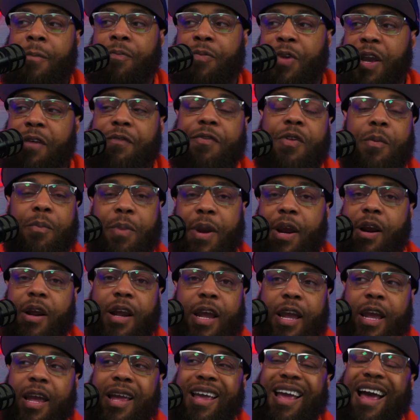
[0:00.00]
if the Bears,
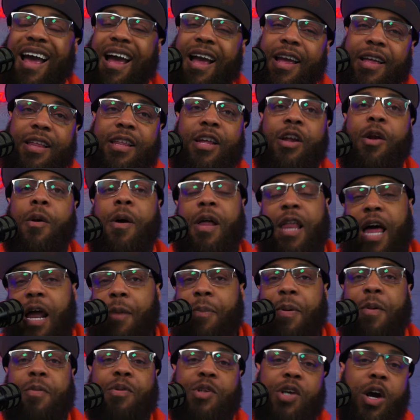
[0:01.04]
you know, a lot of
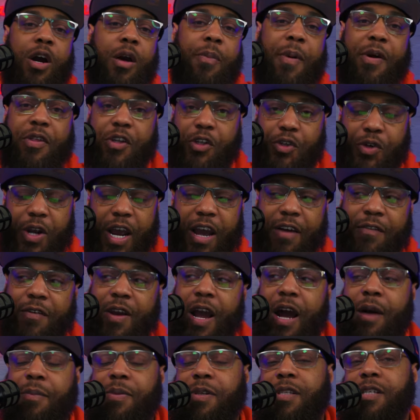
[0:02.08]
people talk about the draft
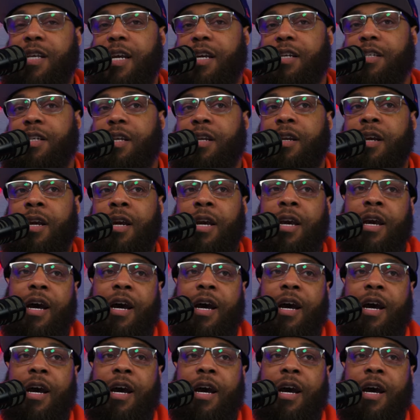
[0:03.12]
compensation.